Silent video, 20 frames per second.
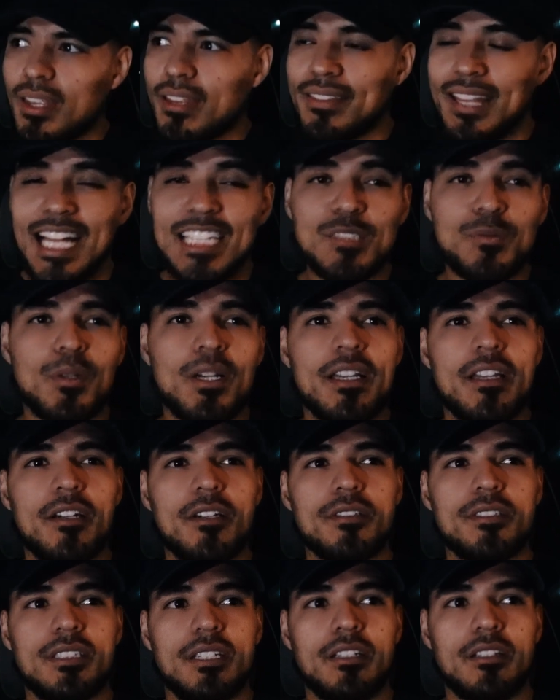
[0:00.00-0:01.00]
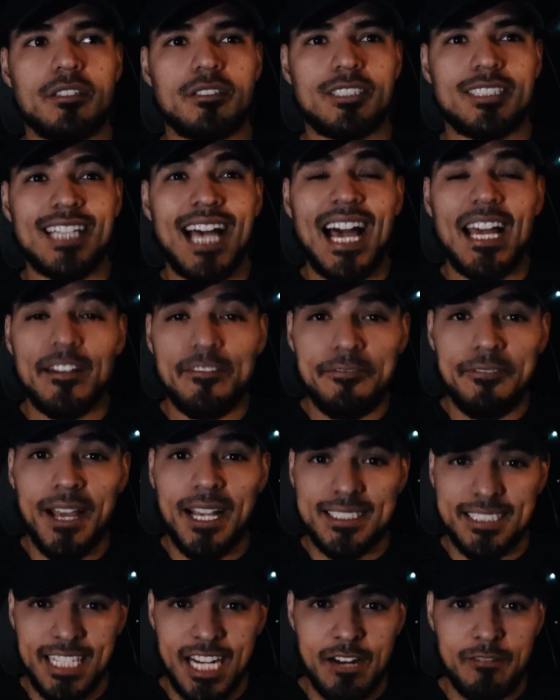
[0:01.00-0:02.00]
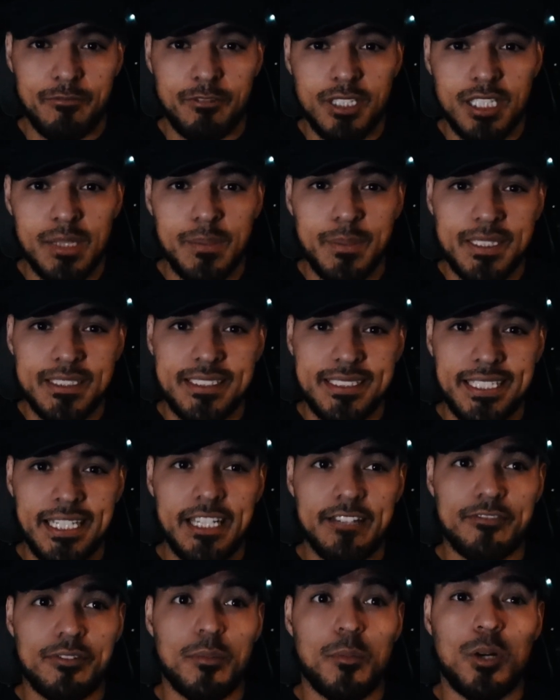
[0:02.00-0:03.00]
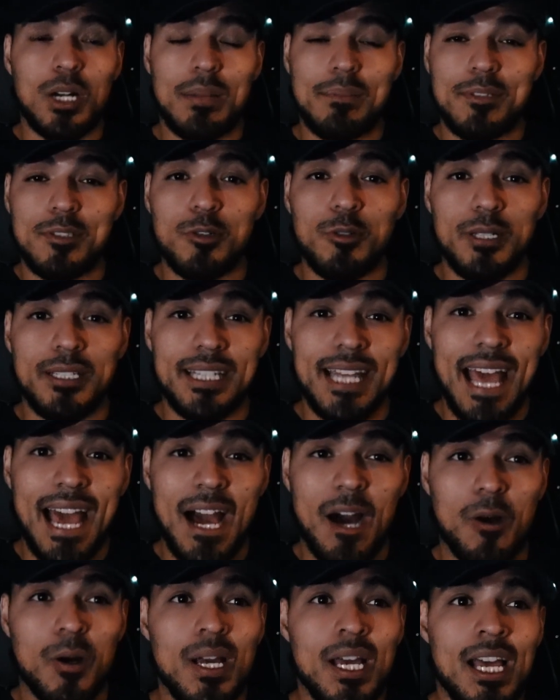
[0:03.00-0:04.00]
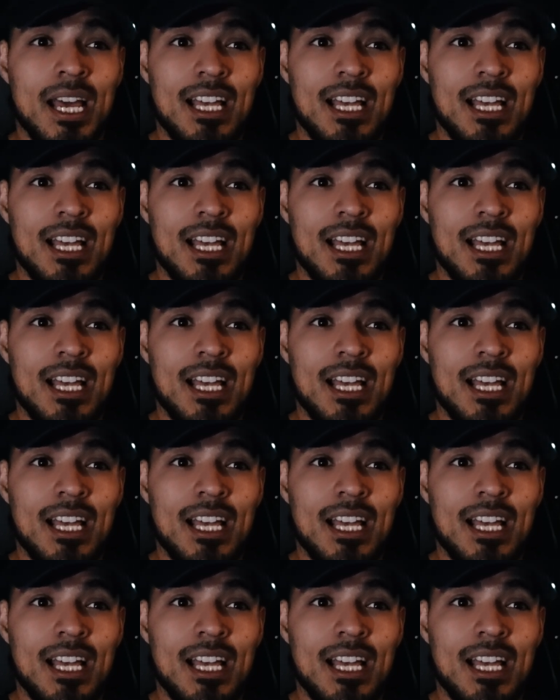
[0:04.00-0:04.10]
That's one of those side effects that I've really been seeing from what I'm doing now.